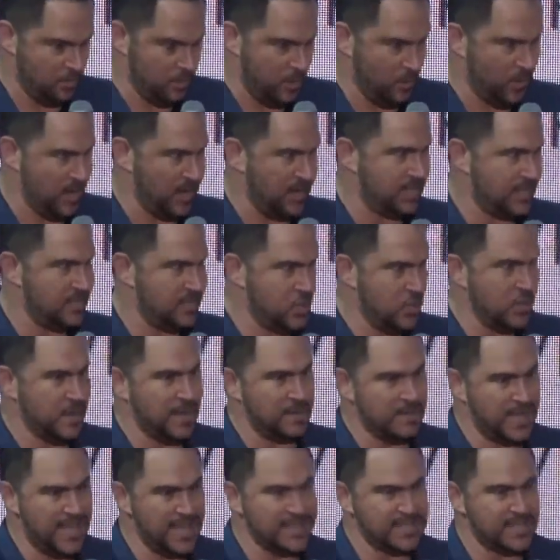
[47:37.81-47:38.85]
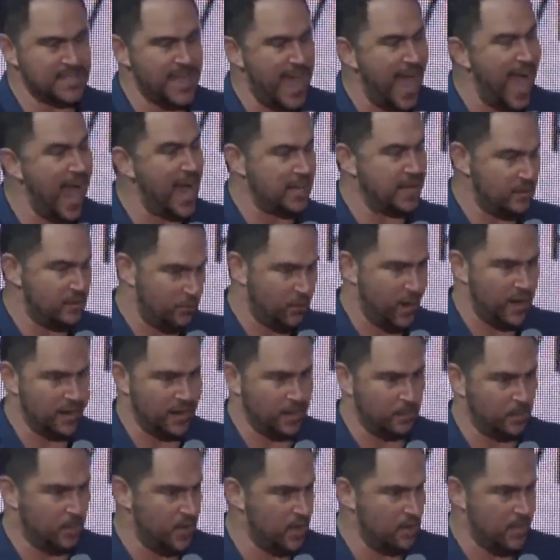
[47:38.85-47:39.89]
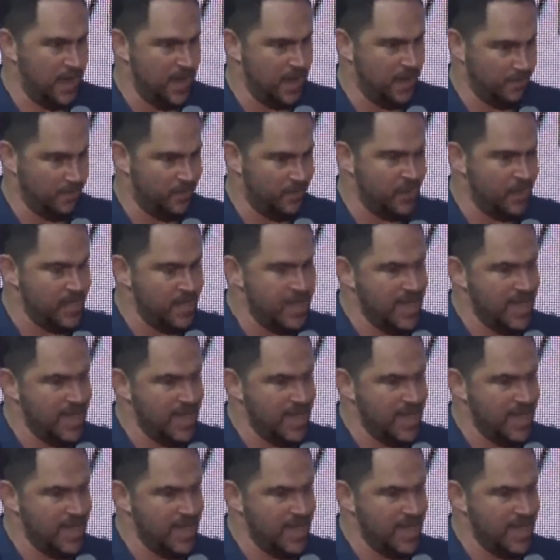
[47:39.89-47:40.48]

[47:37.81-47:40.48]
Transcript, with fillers: But what it can do is an active fraud, like Bernie Madoff.